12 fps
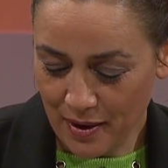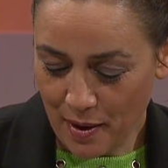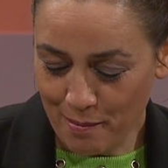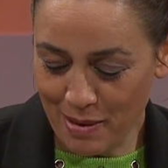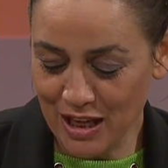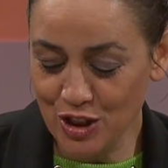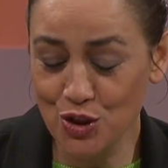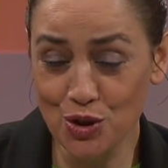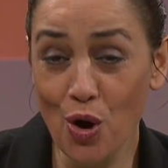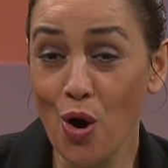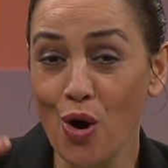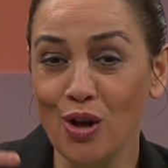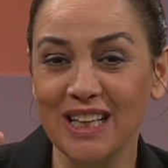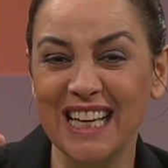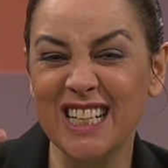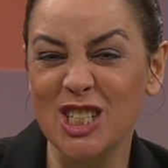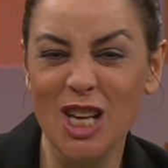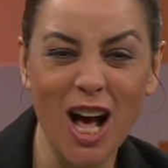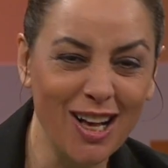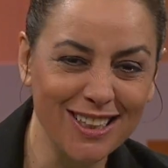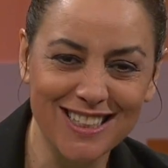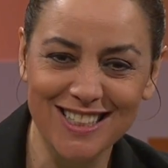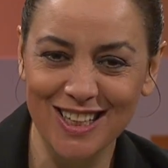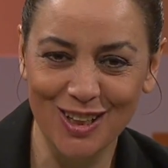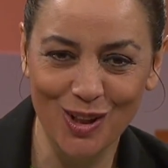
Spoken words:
My soul exalts the